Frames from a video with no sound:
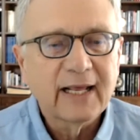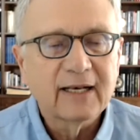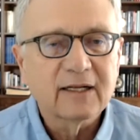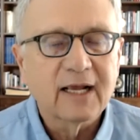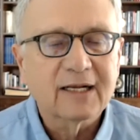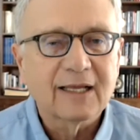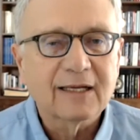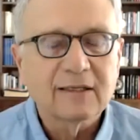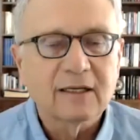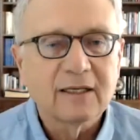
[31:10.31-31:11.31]
at it
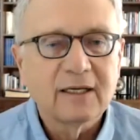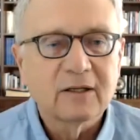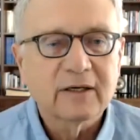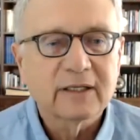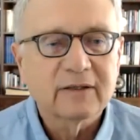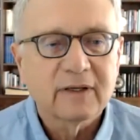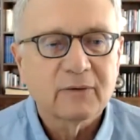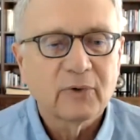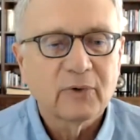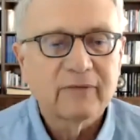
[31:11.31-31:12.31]
eclectically, look at
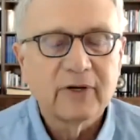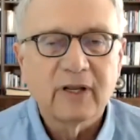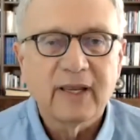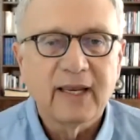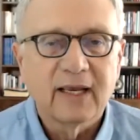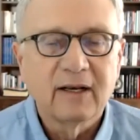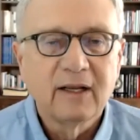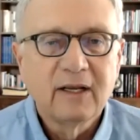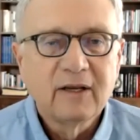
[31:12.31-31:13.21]
whatever you can.